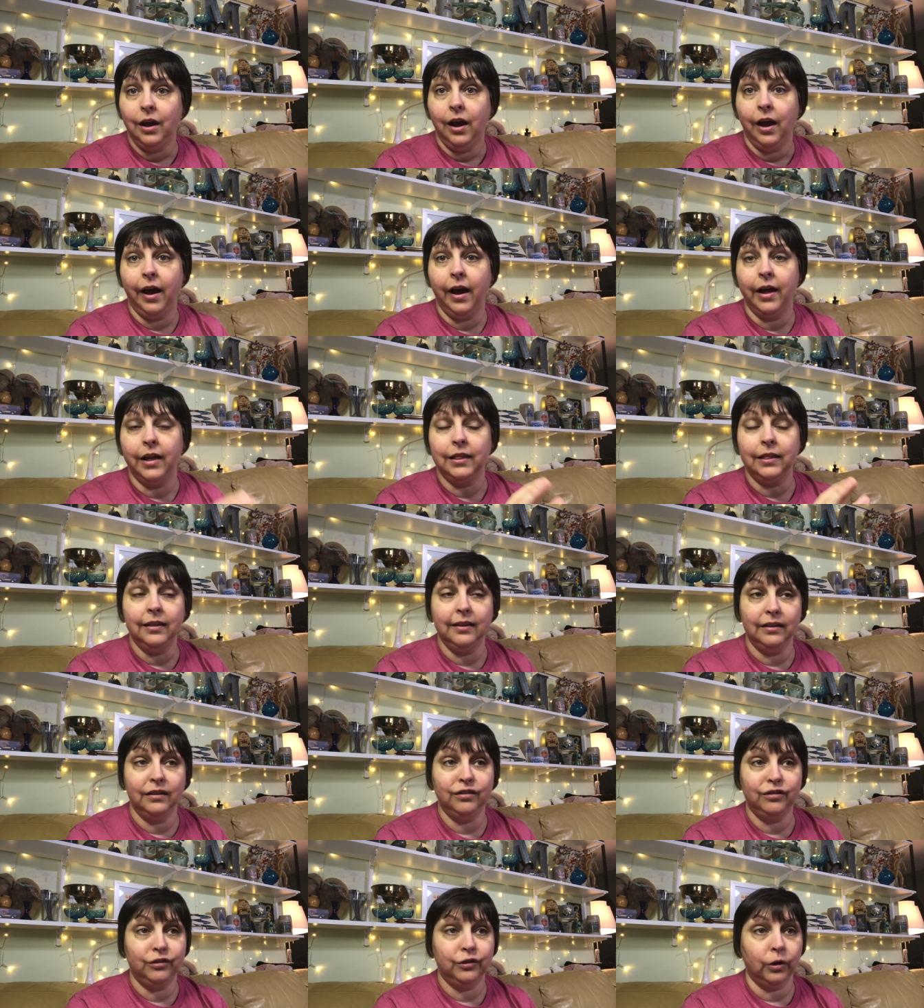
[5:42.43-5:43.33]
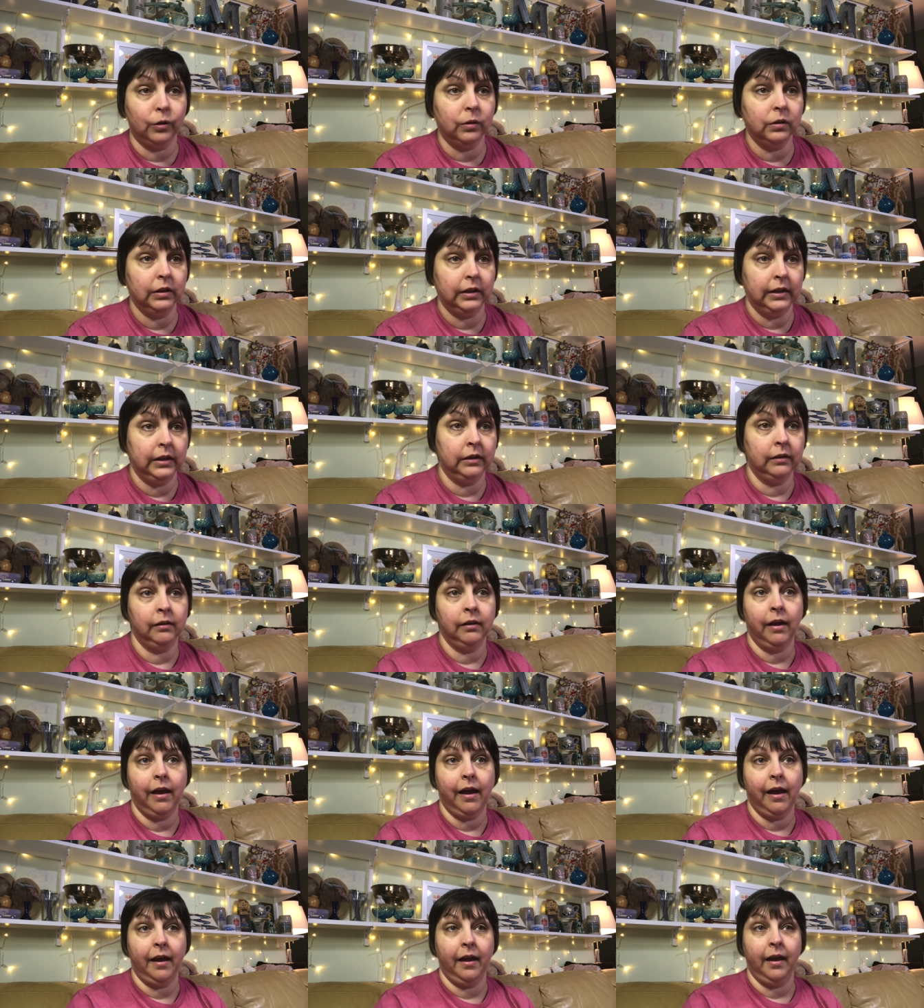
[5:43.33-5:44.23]
uh, Liz Dolan,
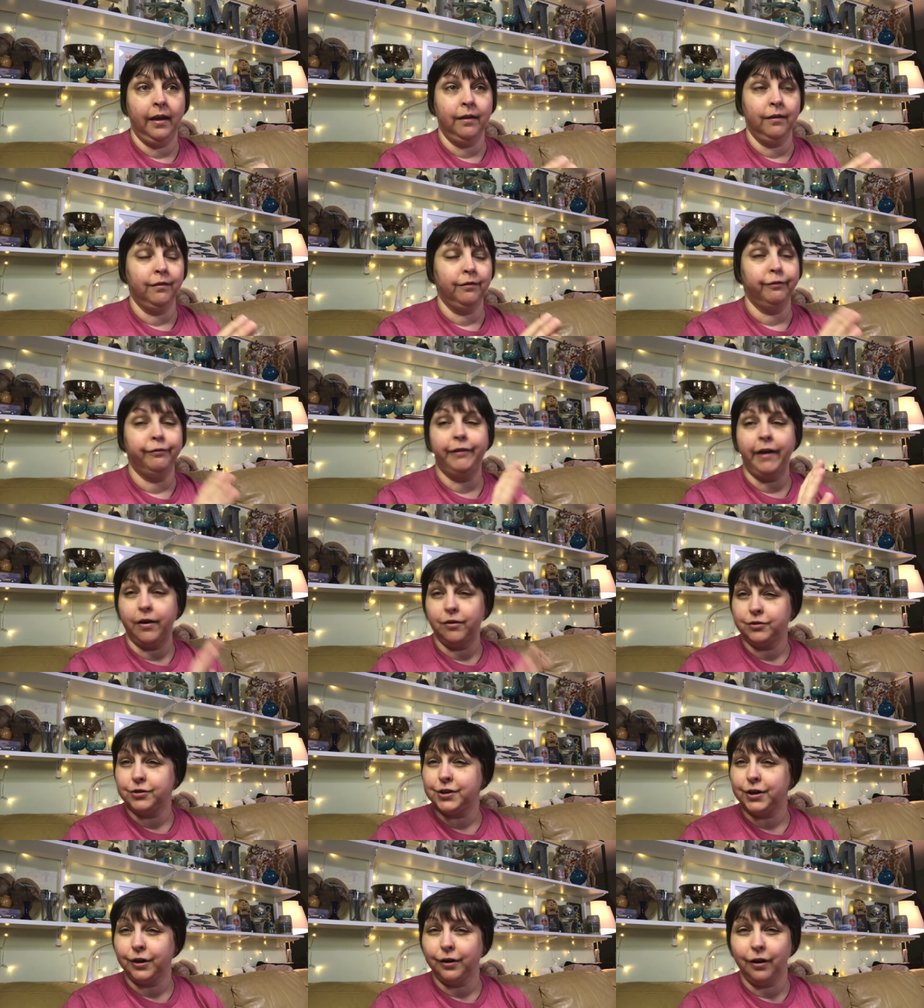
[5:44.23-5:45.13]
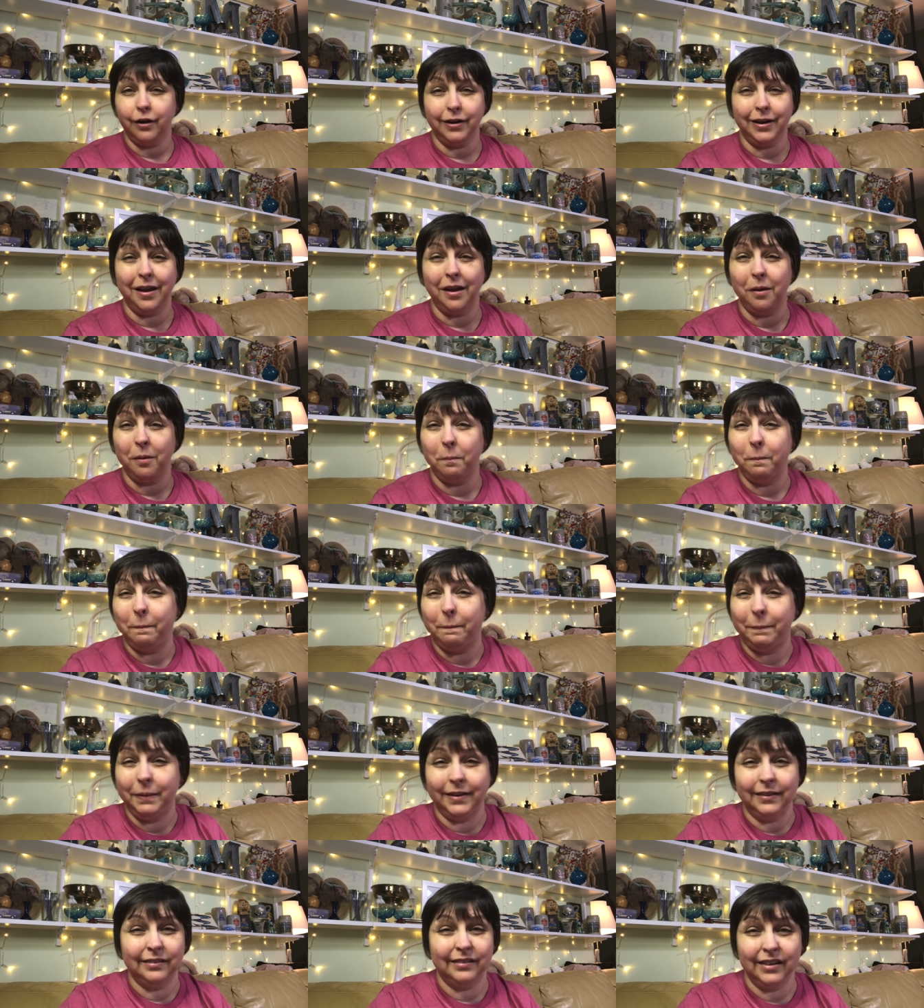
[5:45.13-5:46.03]
I found her on a
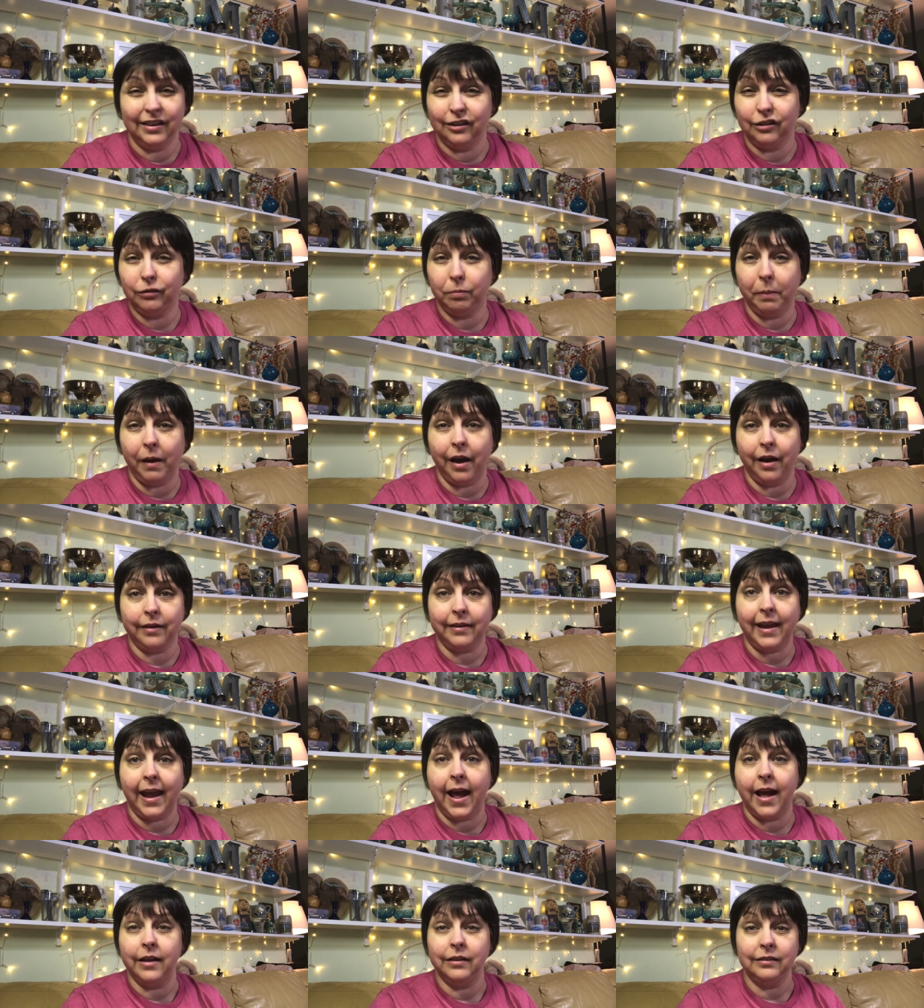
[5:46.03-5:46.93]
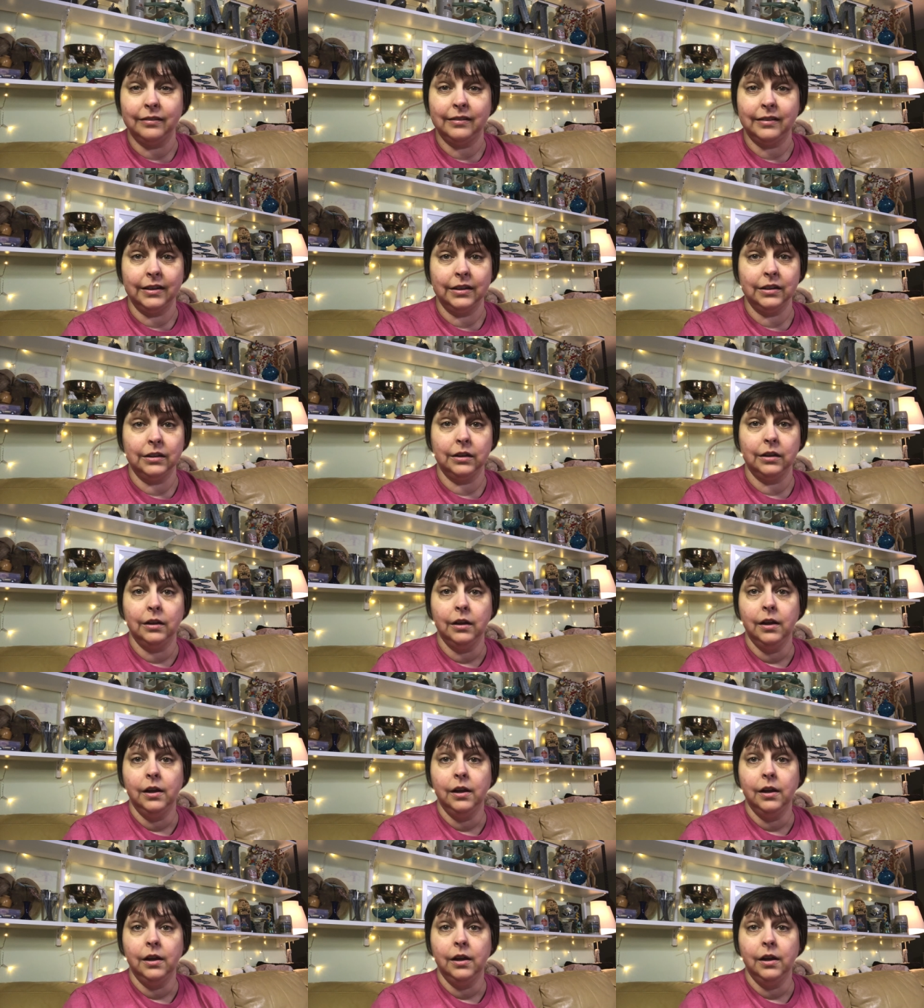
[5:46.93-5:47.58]
business podcast, and